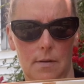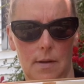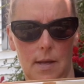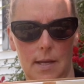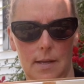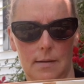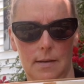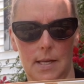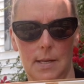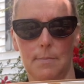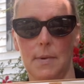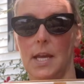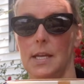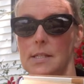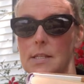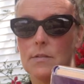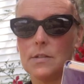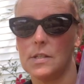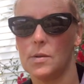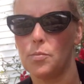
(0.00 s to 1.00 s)
and he
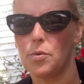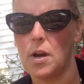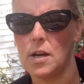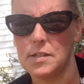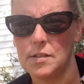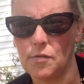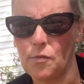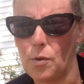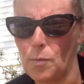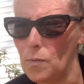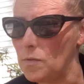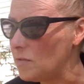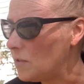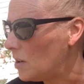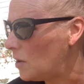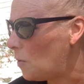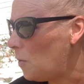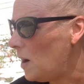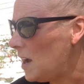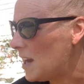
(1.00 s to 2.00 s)
makes a surprising
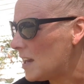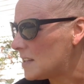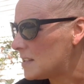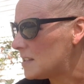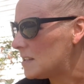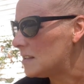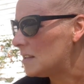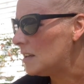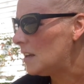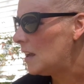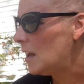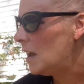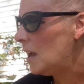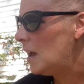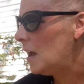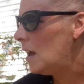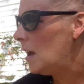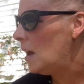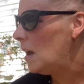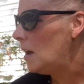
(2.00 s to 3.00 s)
request.
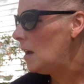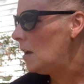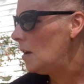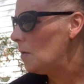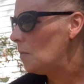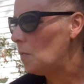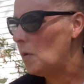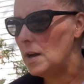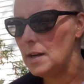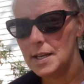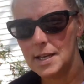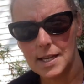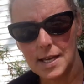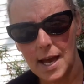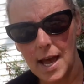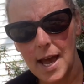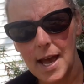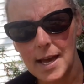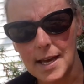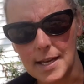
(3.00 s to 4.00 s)
What he
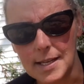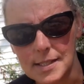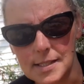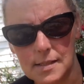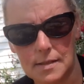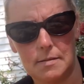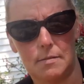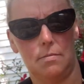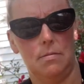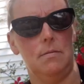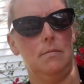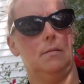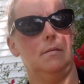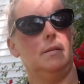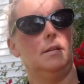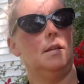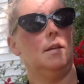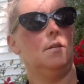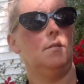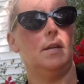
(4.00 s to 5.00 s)
asks,
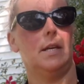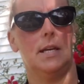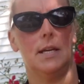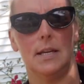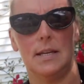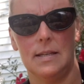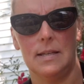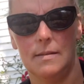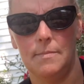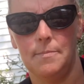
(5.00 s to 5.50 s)
get out of here.